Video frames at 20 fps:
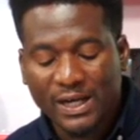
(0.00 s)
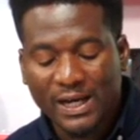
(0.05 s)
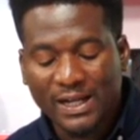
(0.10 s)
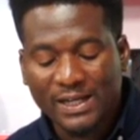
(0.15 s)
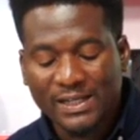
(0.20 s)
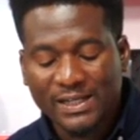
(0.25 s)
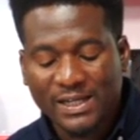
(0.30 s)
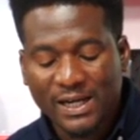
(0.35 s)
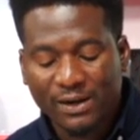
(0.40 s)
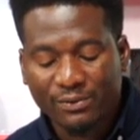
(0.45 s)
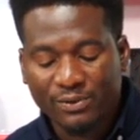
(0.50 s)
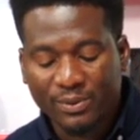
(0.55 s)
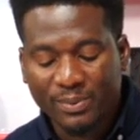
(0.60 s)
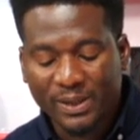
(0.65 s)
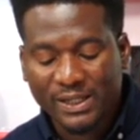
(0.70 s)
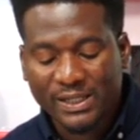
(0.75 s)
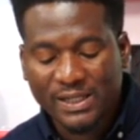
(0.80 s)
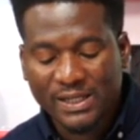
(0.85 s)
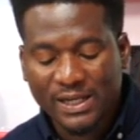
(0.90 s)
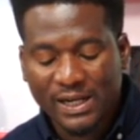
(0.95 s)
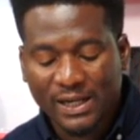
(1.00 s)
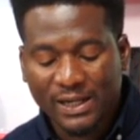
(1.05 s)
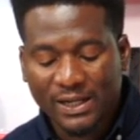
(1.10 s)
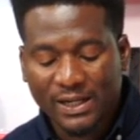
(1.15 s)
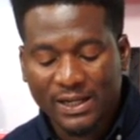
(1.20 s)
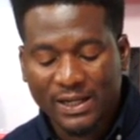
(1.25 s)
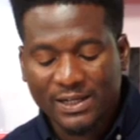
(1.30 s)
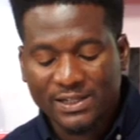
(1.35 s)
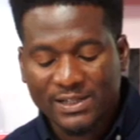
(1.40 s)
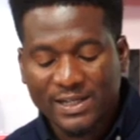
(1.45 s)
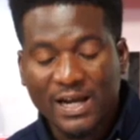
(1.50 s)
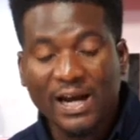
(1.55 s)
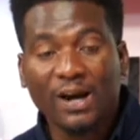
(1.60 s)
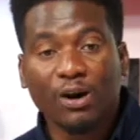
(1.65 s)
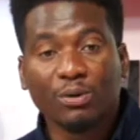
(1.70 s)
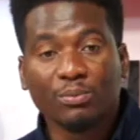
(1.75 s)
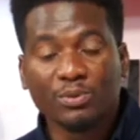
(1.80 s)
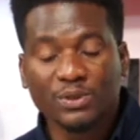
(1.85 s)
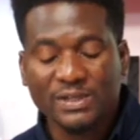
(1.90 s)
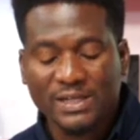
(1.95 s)
Elena Rybakina Asia
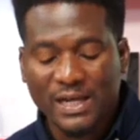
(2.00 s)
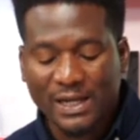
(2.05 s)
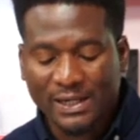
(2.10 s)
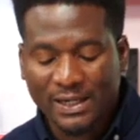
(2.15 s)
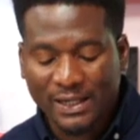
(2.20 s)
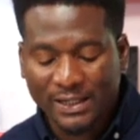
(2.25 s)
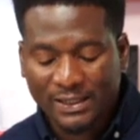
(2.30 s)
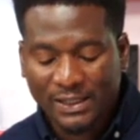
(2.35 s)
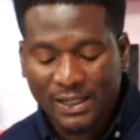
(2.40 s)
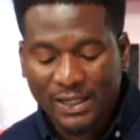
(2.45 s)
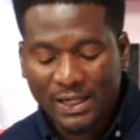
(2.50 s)
Omusia Kain.